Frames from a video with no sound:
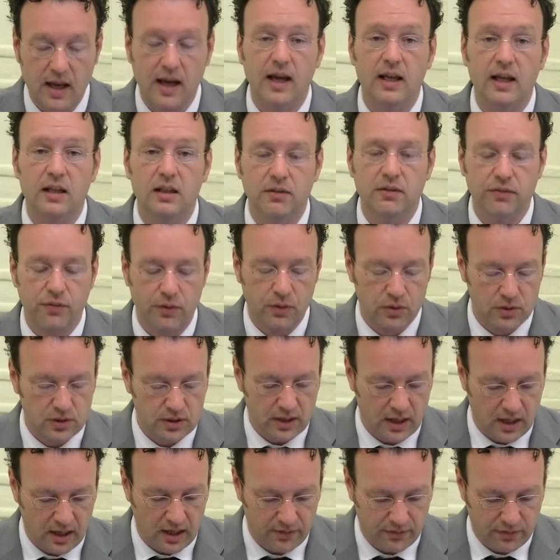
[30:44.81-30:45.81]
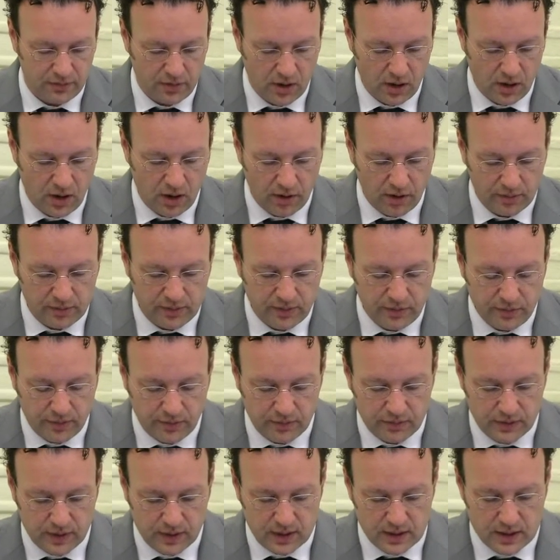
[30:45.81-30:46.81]
and the first half of the
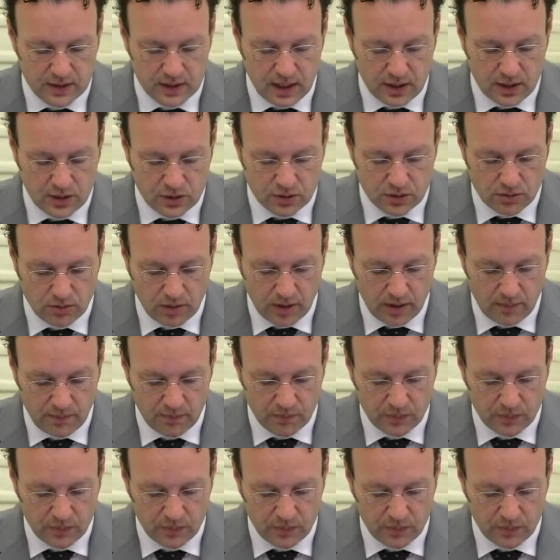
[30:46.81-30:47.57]
15th century.